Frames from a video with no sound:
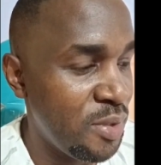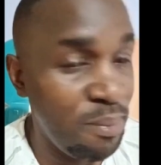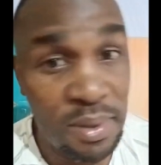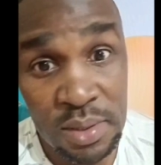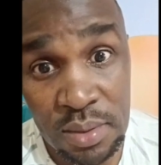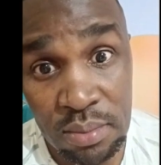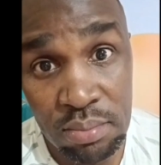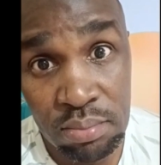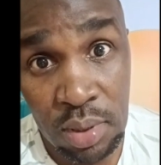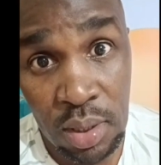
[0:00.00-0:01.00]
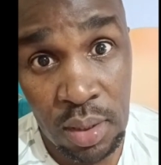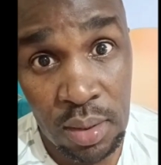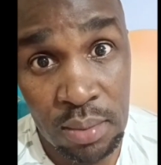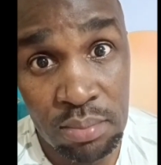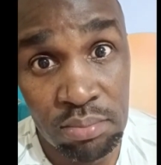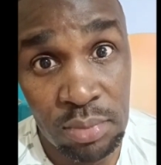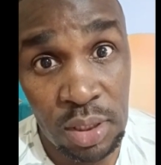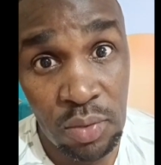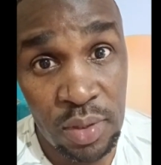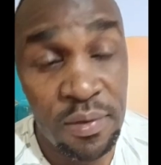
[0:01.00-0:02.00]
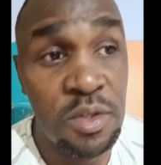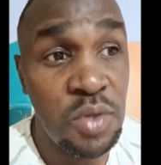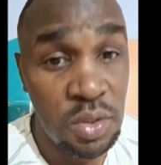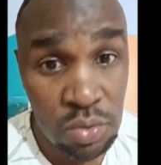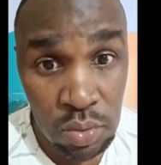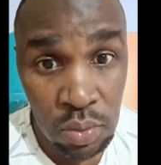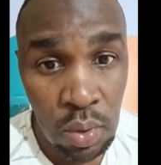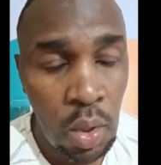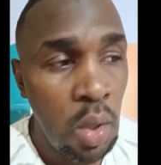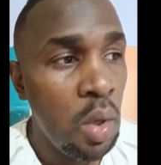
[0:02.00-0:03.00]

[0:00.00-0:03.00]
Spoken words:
the best in whatever you're trying to do.